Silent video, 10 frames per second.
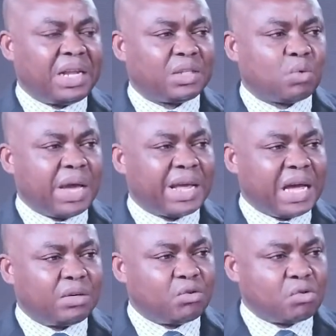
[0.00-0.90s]
That's why it
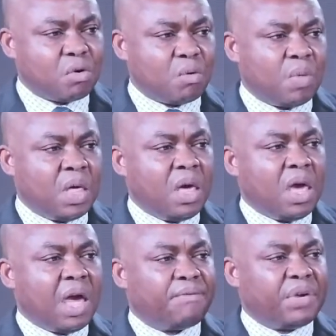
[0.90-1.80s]
can grow.
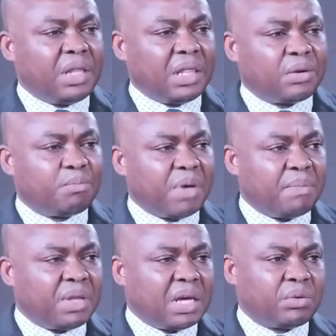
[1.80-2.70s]
Every little
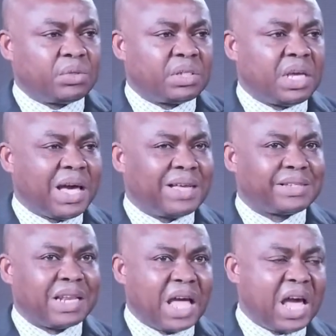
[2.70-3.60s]
baby that you see
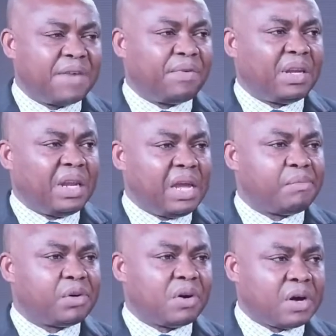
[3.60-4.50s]
has life in
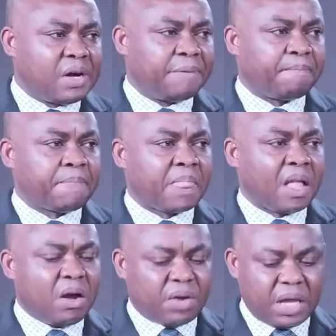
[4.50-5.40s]
him or her.
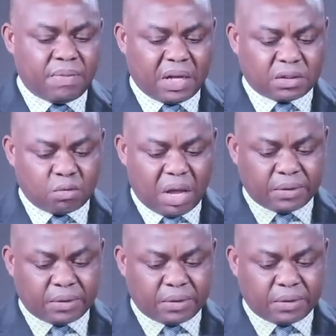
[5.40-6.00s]
Okay, that's why.